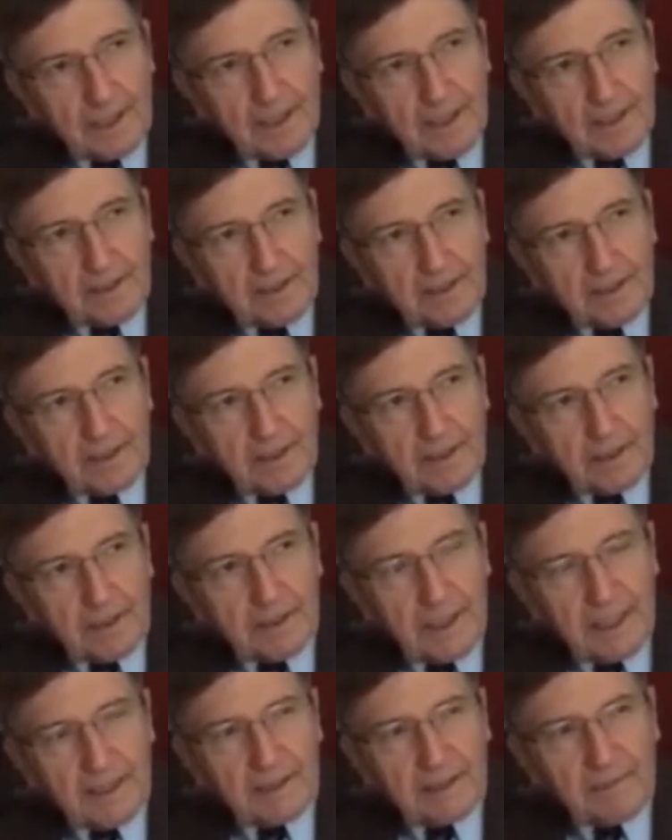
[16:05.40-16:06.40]
It
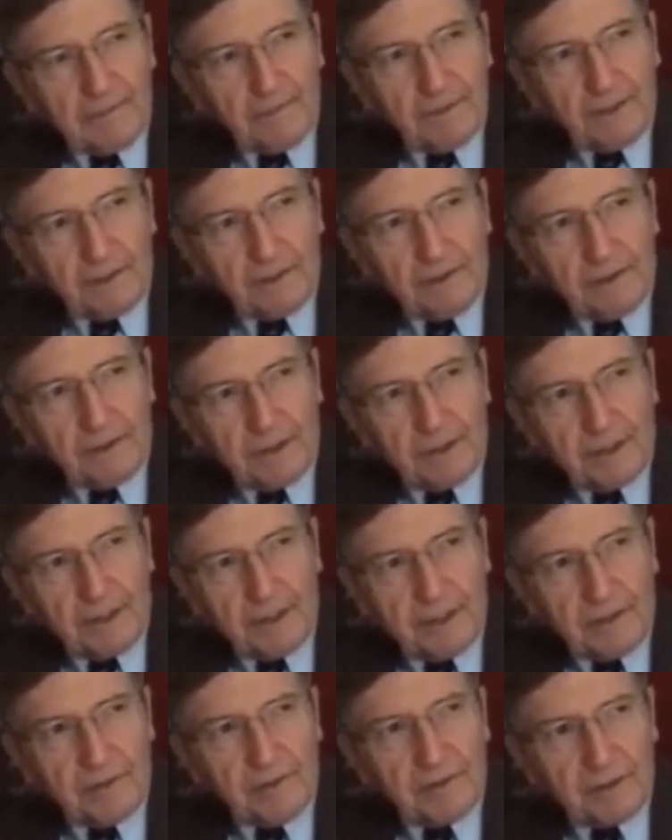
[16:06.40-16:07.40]
has a very
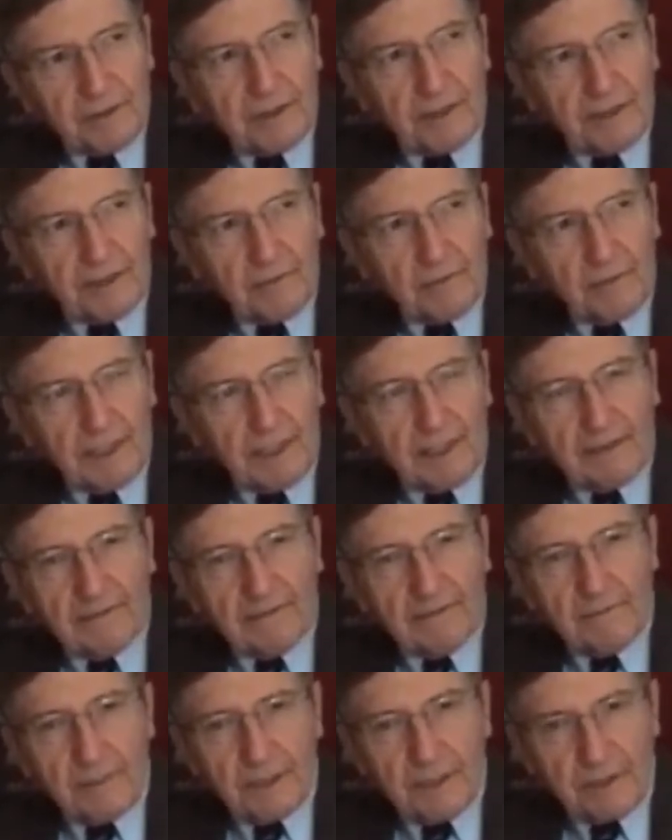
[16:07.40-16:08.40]
interesting way of
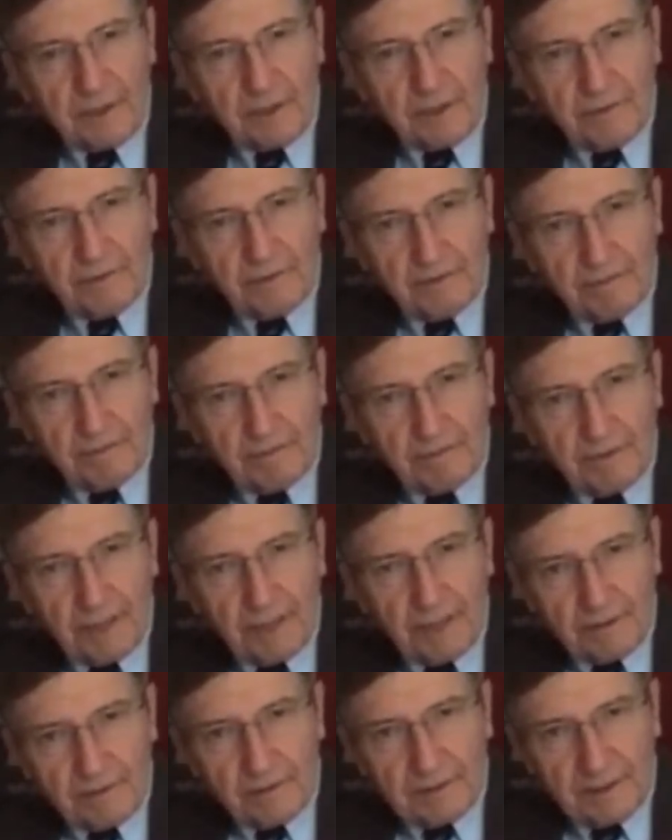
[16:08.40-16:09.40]
measuring
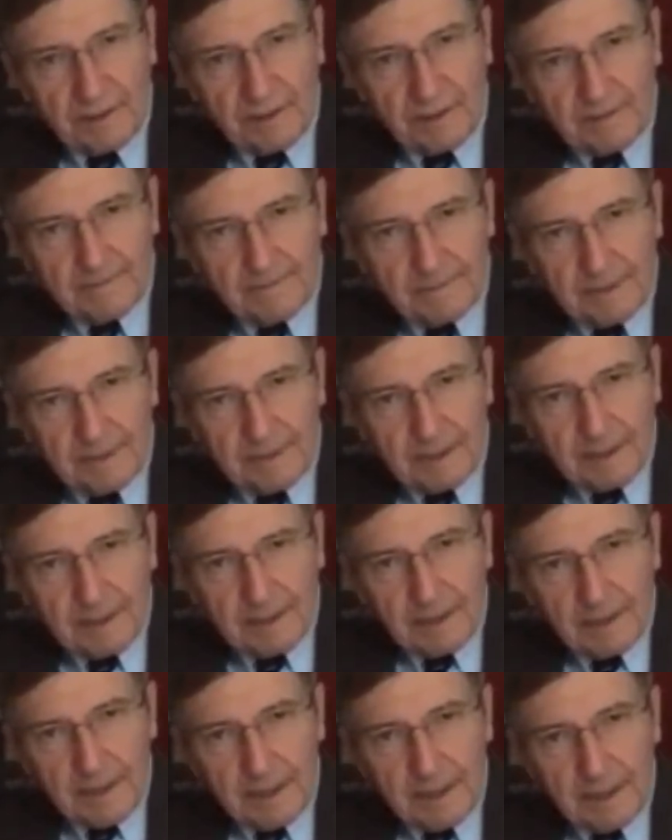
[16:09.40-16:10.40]
progress.
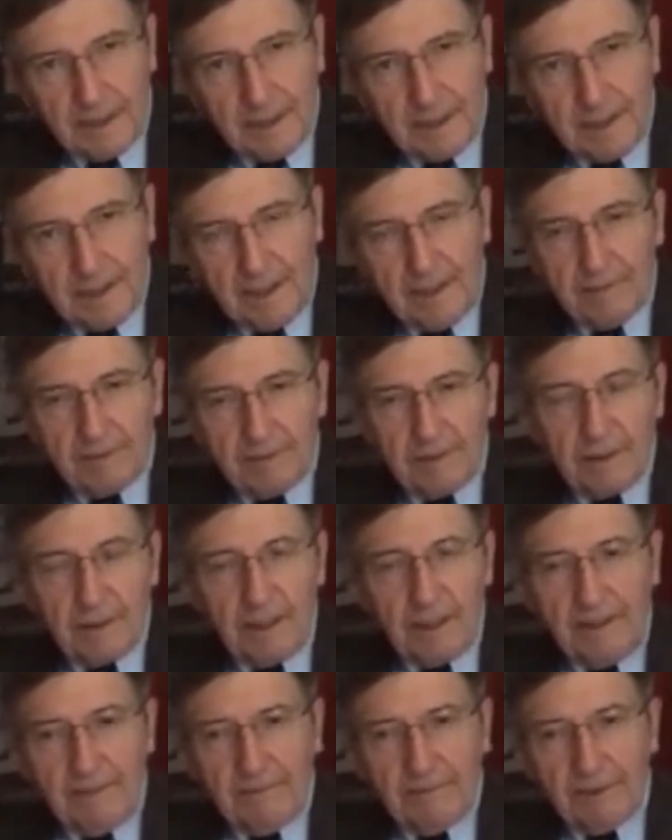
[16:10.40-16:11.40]
If
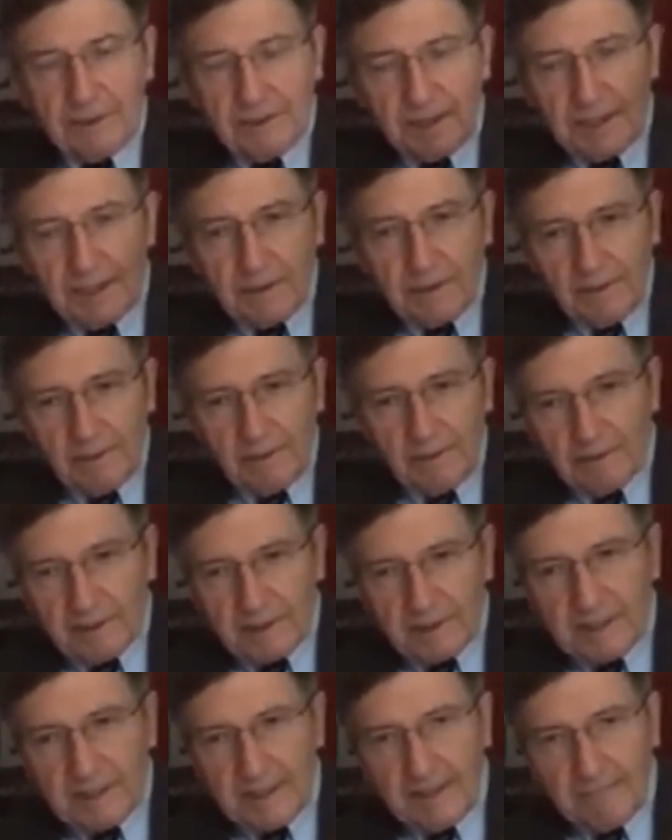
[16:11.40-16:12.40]
every single
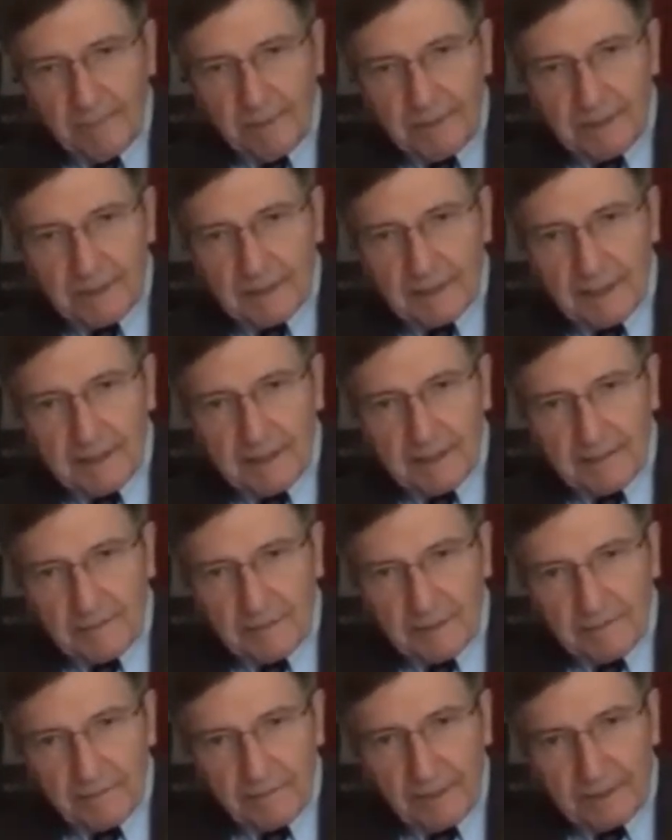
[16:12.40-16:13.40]
step in the
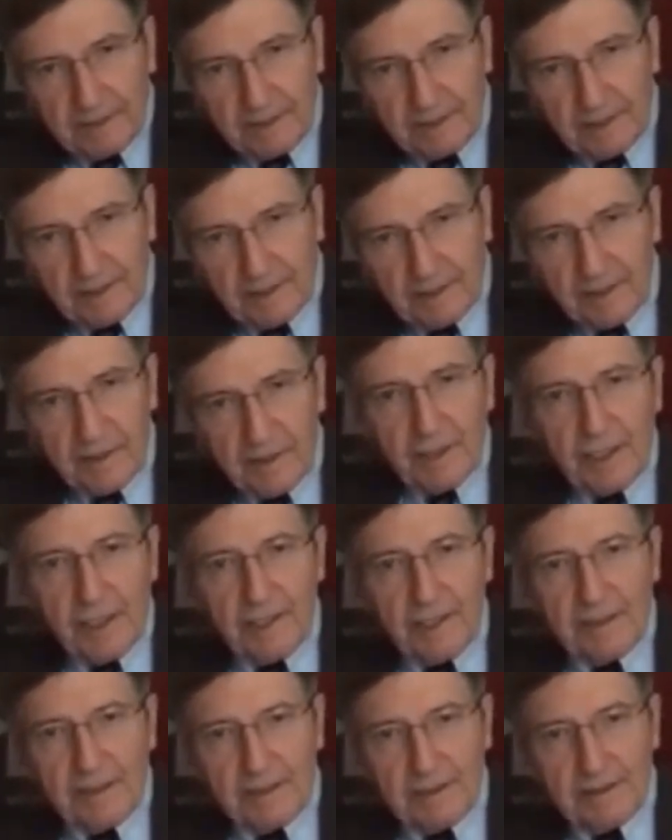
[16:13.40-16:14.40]
seismic processing
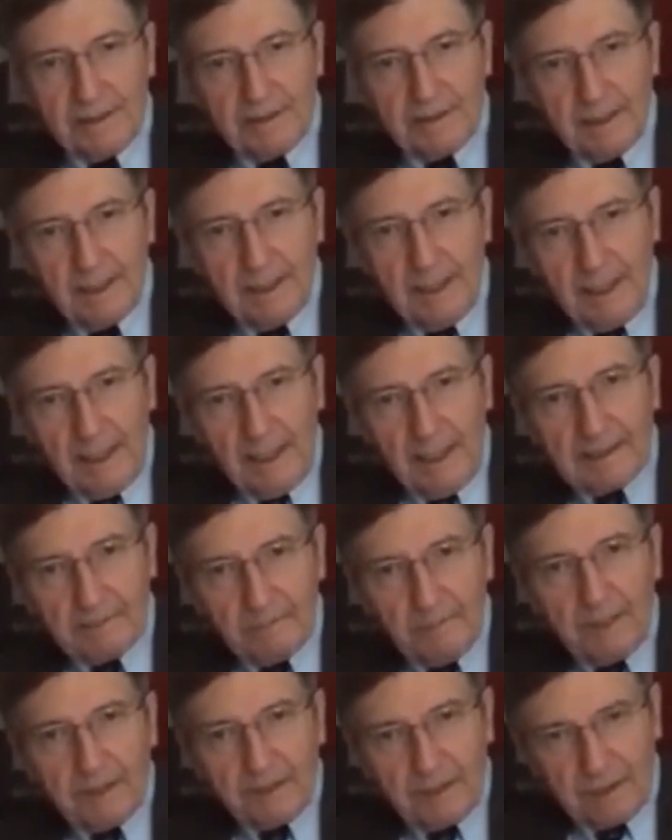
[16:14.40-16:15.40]
chain has
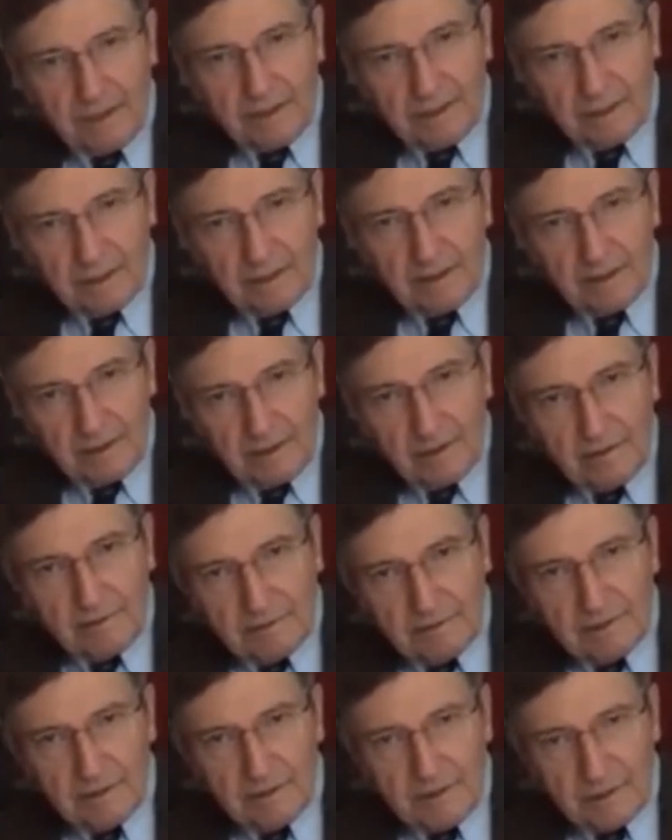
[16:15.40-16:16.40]
methods
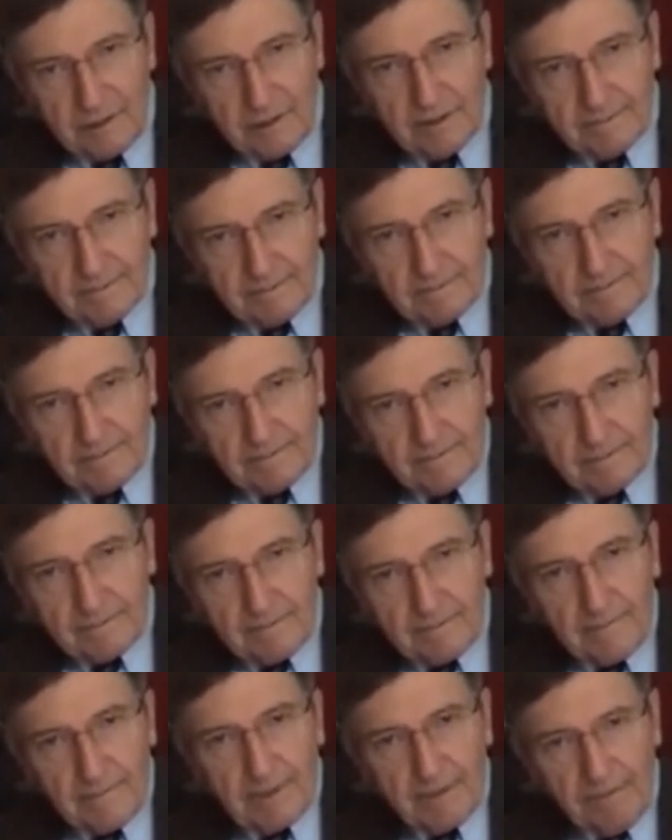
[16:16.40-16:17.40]
currently
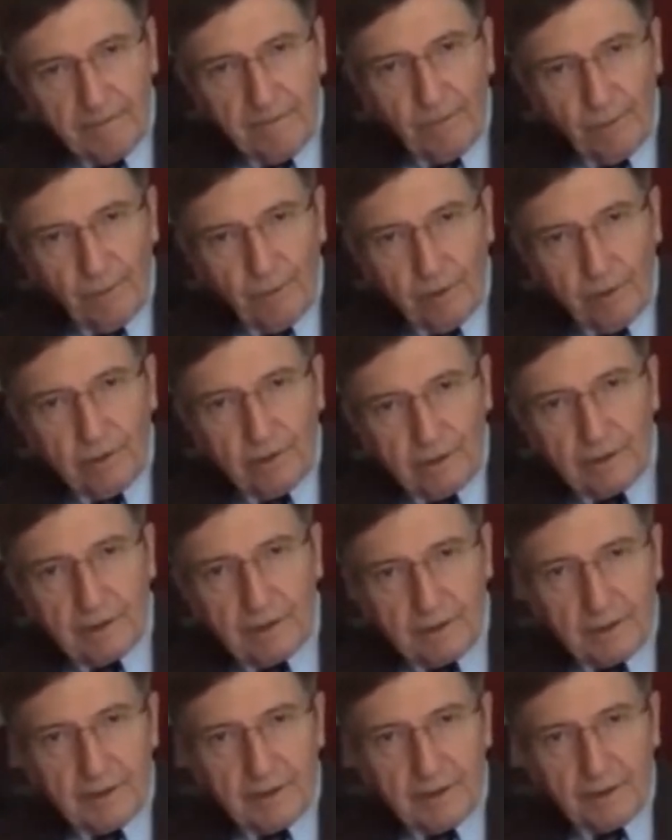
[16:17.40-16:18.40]
for
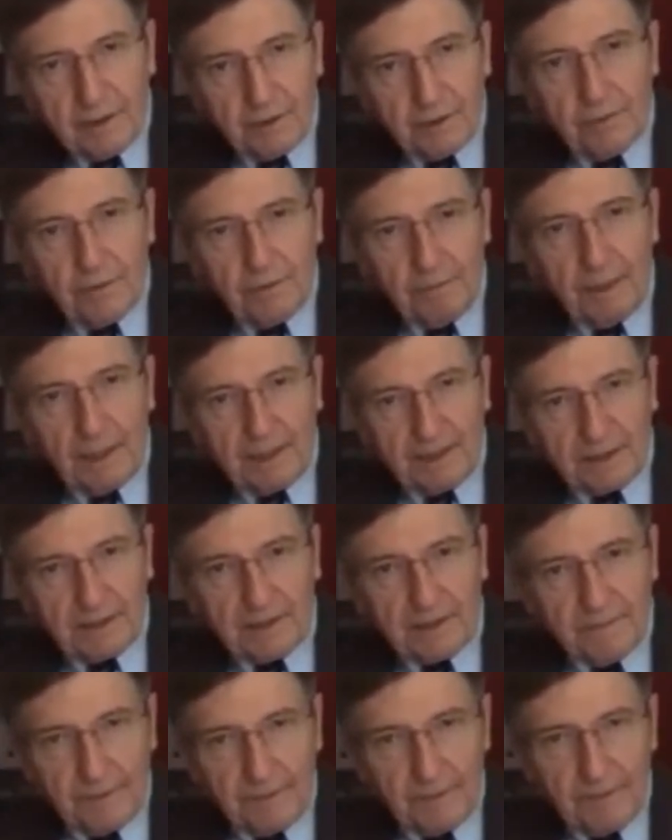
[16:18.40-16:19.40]
in a
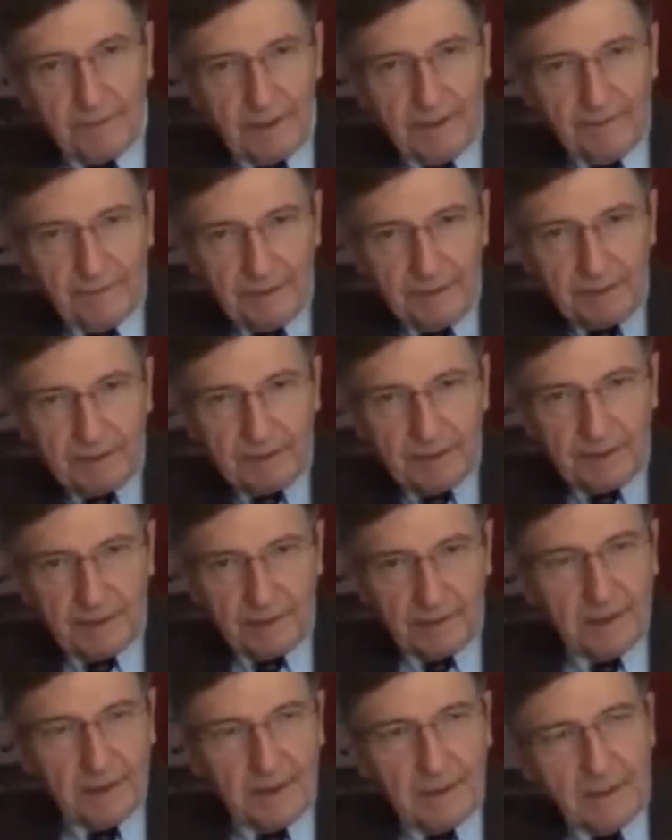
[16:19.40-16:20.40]
toolbox for every
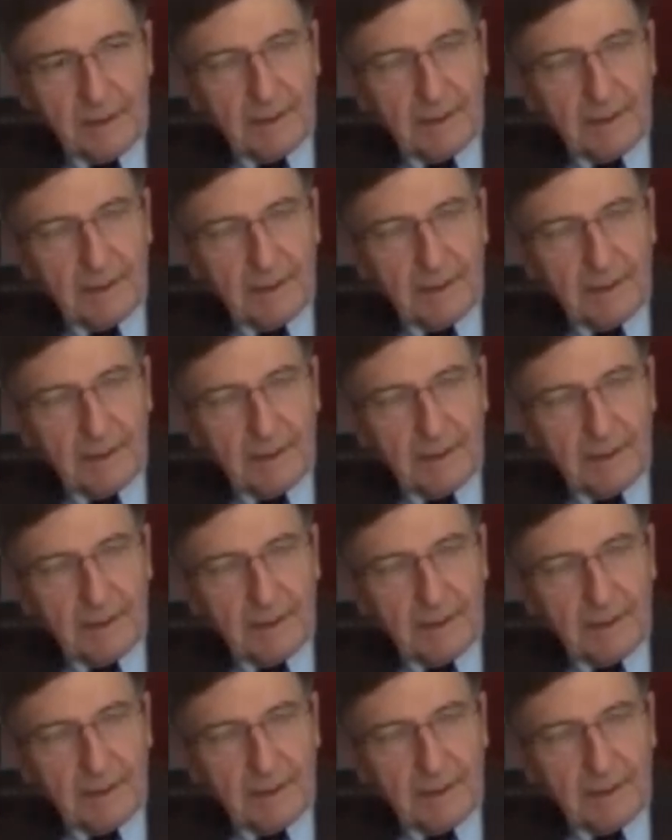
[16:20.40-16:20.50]
single